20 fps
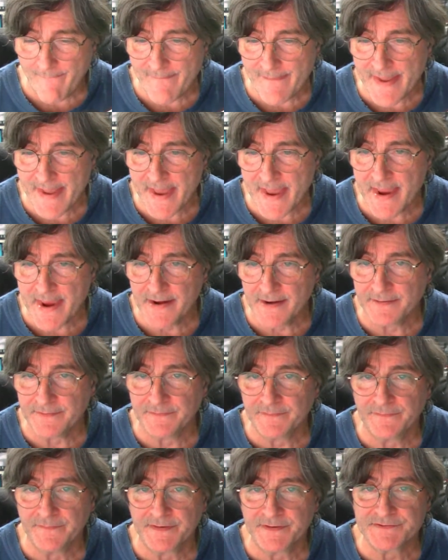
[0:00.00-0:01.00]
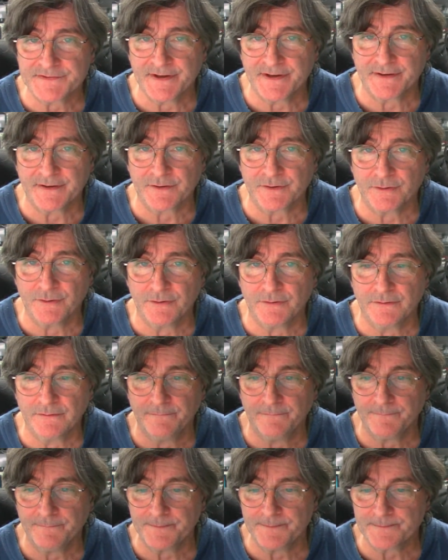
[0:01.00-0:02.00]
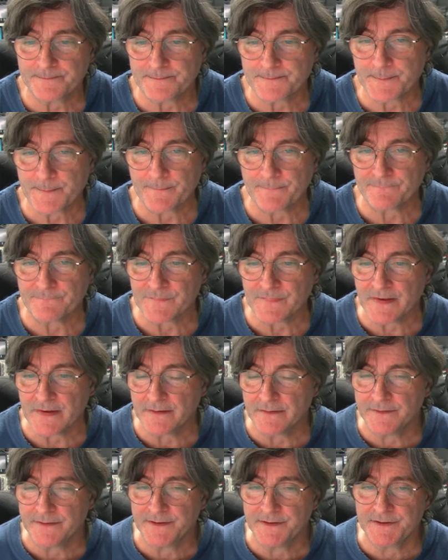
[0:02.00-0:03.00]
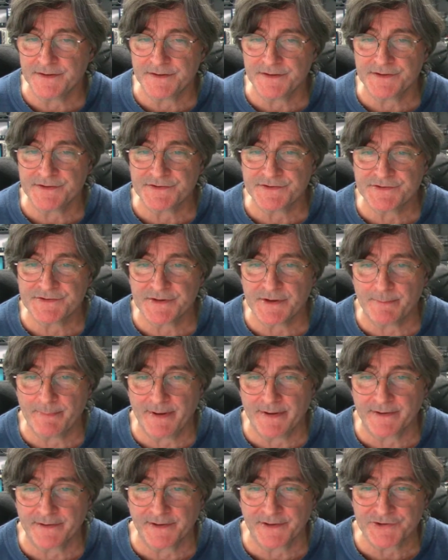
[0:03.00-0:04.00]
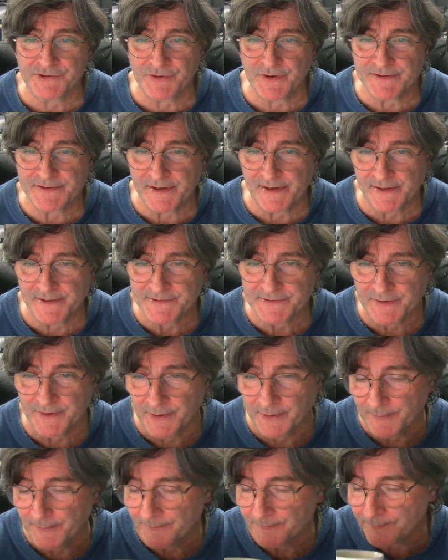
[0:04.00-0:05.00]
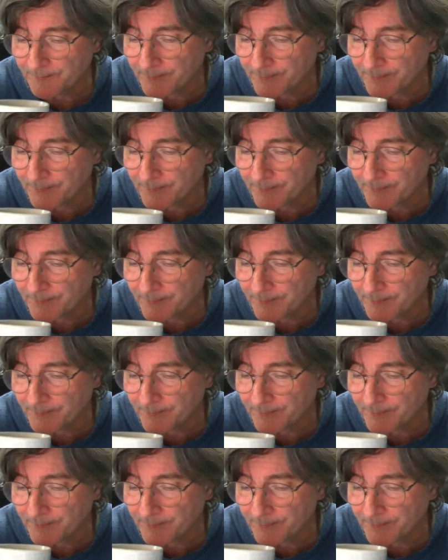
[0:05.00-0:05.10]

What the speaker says: And next article is about an X-ray telescope,